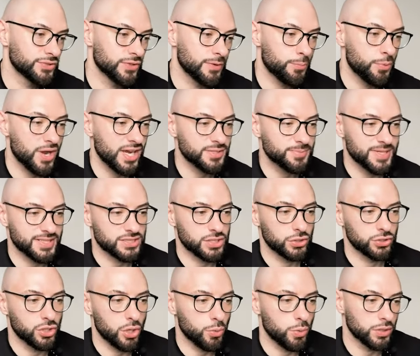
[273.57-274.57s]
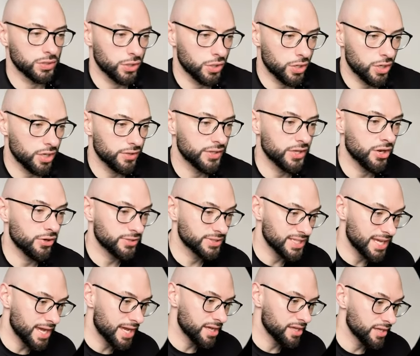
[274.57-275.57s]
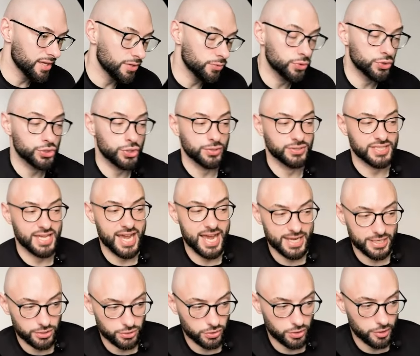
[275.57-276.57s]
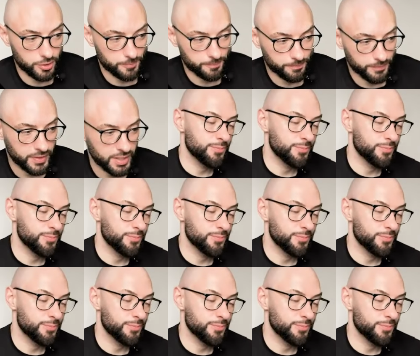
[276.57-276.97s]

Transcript: If price makes a lower low on the RSI, it will show as a higher low.